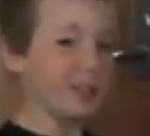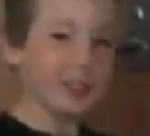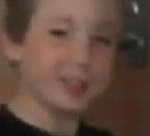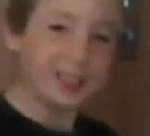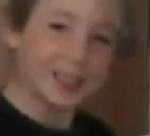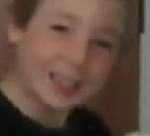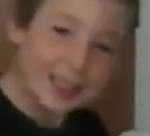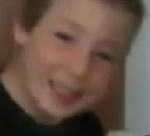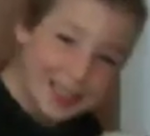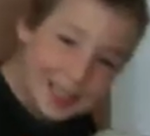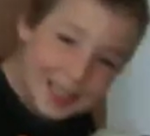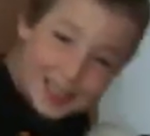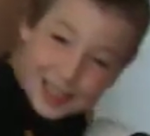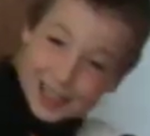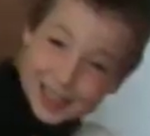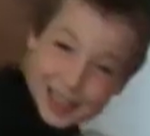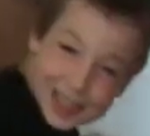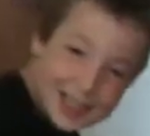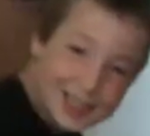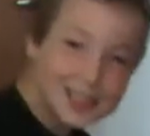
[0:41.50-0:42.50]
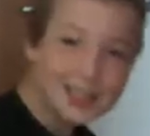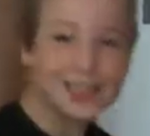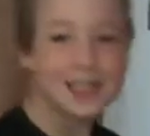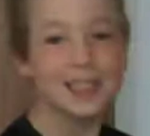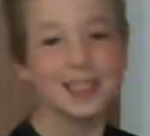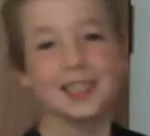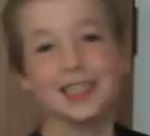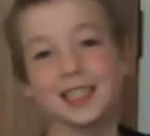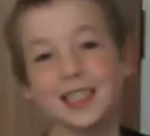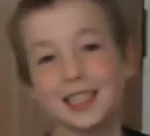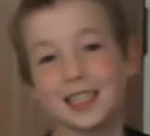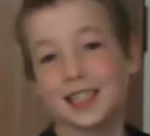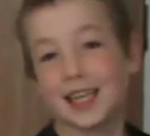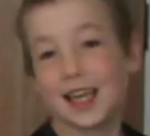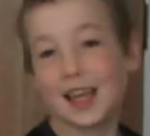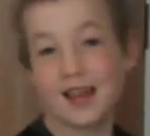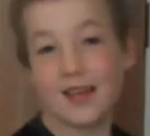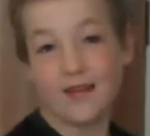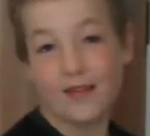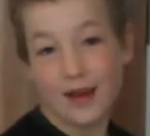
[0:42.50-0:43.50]
that.
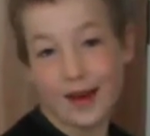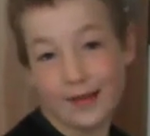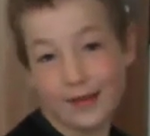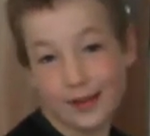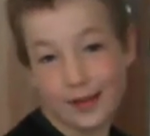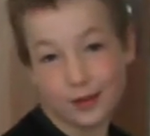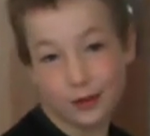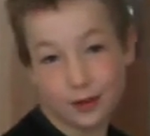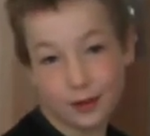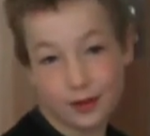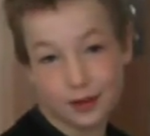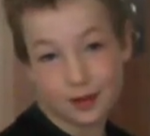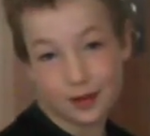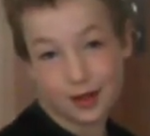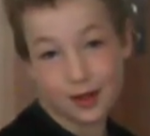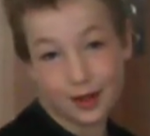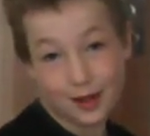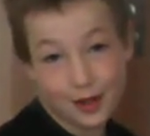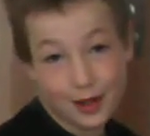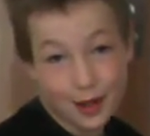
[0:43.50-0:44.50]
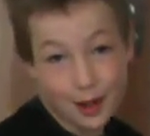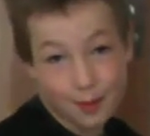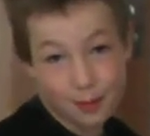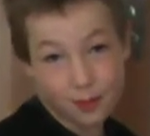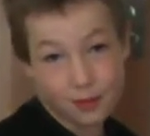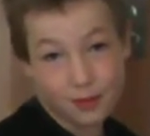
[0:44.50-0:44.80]
It's very noisy. Okay,